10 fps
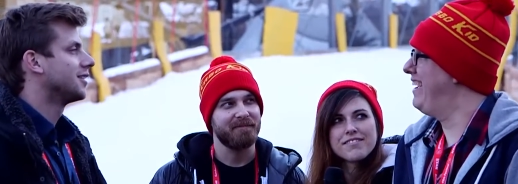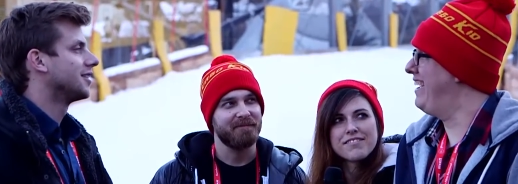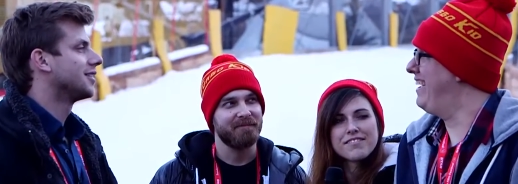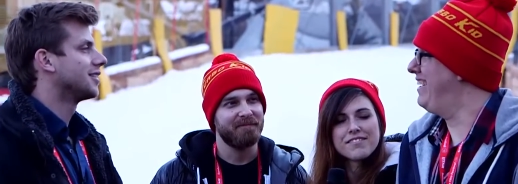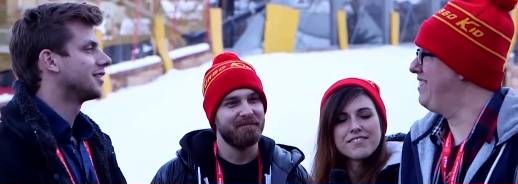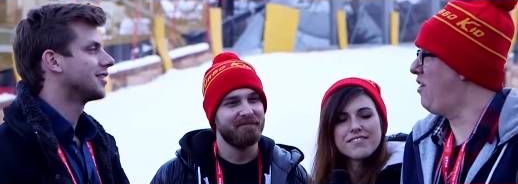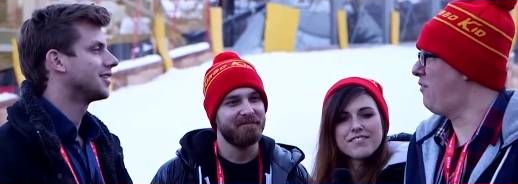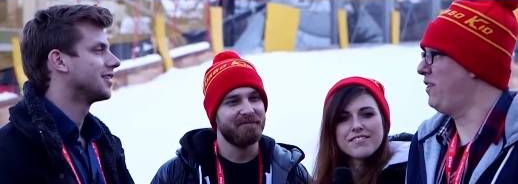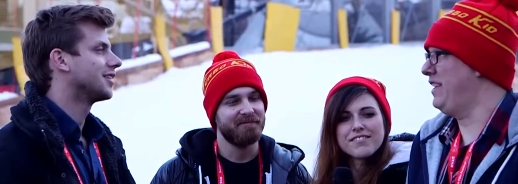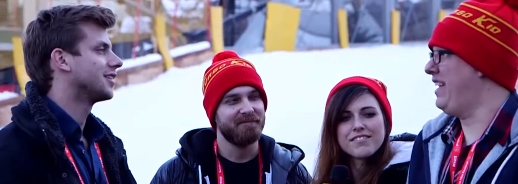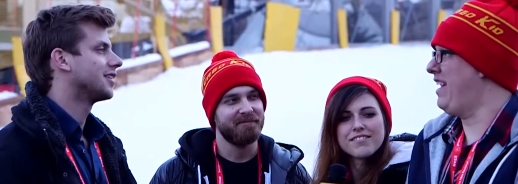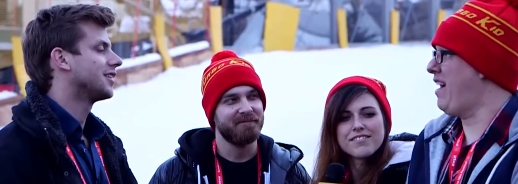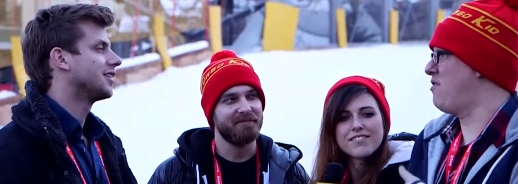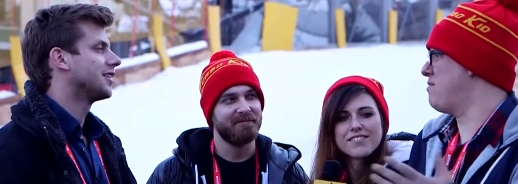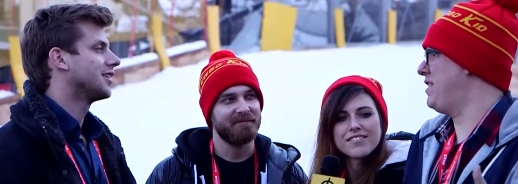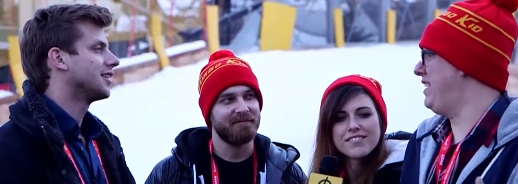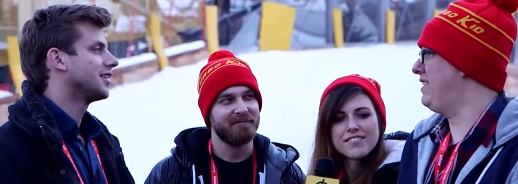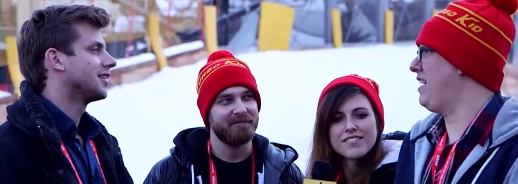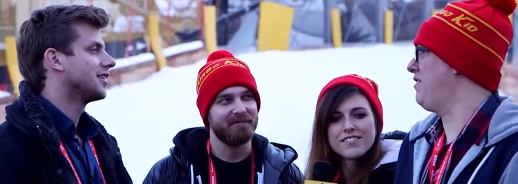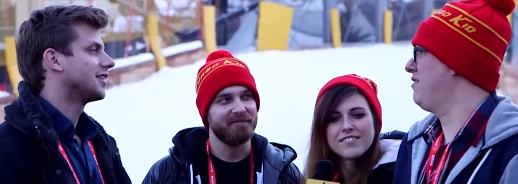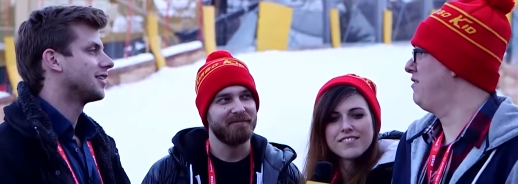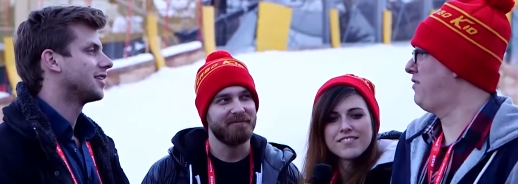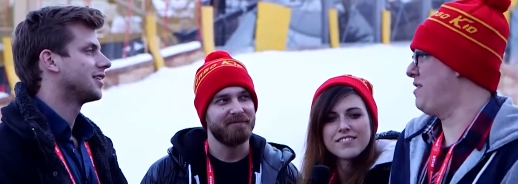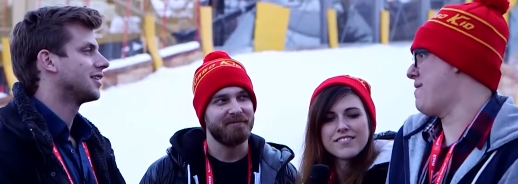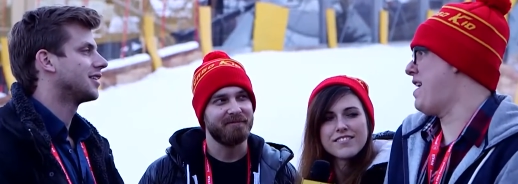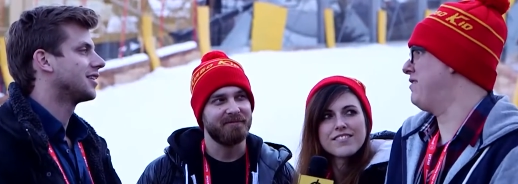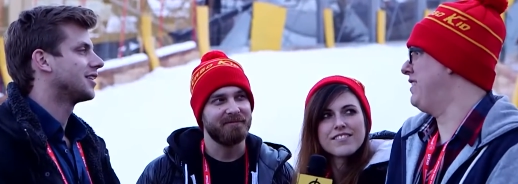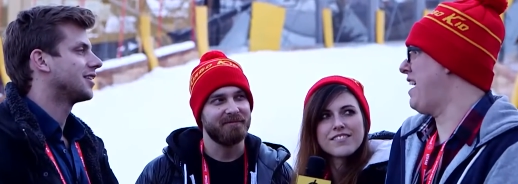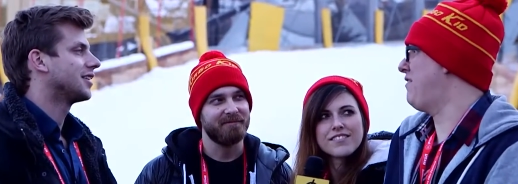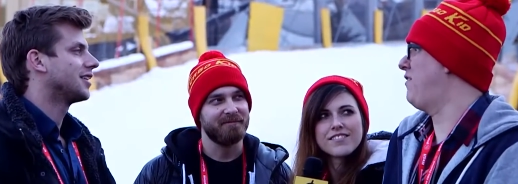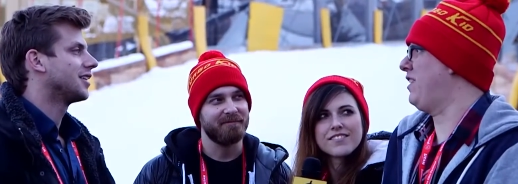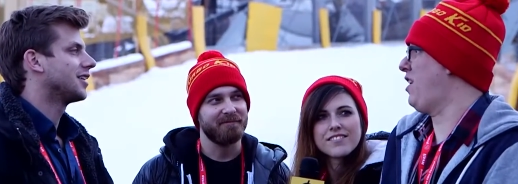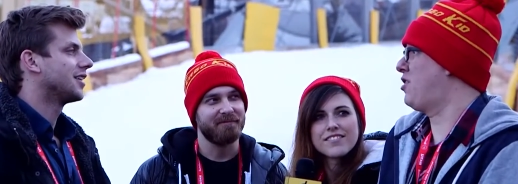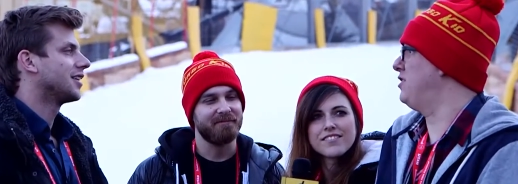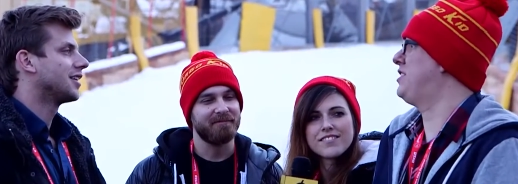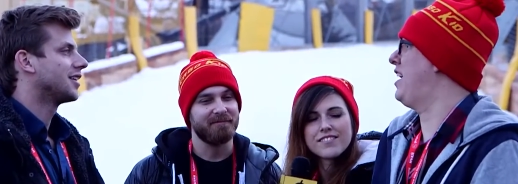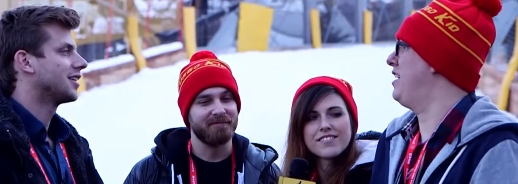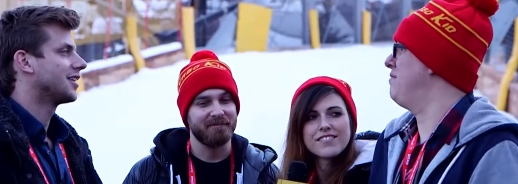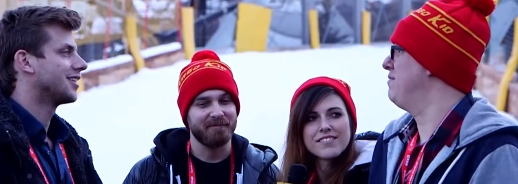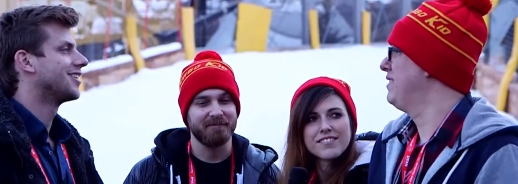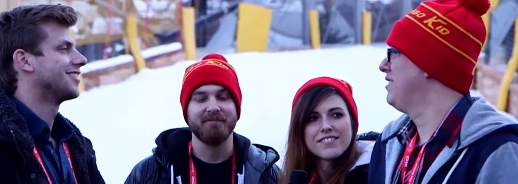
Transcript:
Speaker 1: and hopefully everybody like flip out and have a good time